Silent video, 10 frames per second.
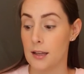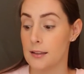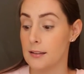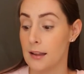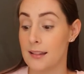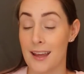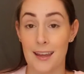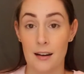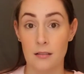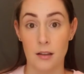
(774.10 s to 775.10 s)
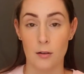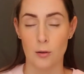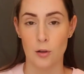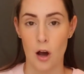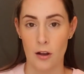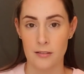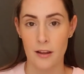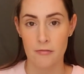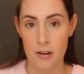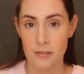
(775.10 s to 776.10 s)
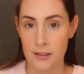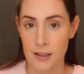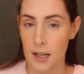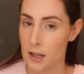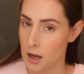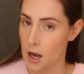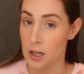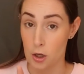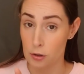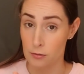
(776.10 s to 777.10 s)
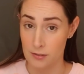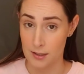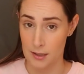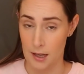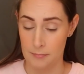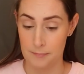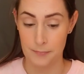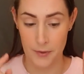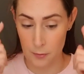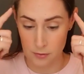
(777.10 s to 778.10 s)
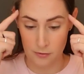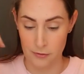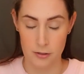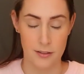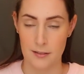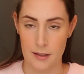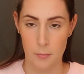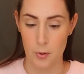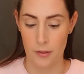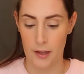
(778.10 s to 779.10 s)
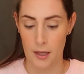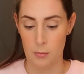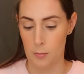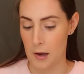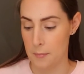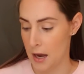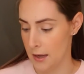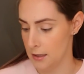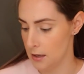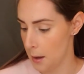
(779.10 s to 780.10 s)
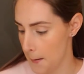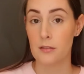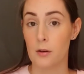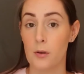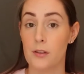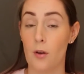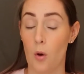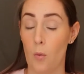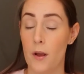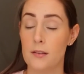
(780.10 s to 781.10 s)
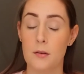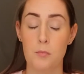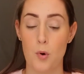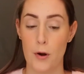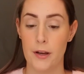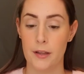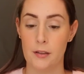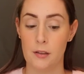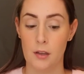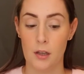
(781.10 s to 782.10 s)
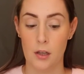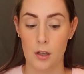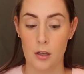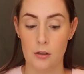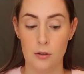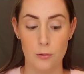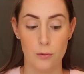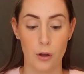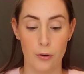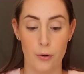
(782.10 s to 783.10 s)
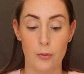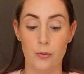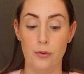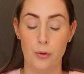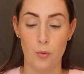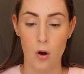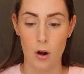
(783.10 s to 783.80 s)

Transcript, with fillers: it's like they get a little lost have you ever seen that i know you've seen that that was the first example that came to my mind so it's always important to learn who you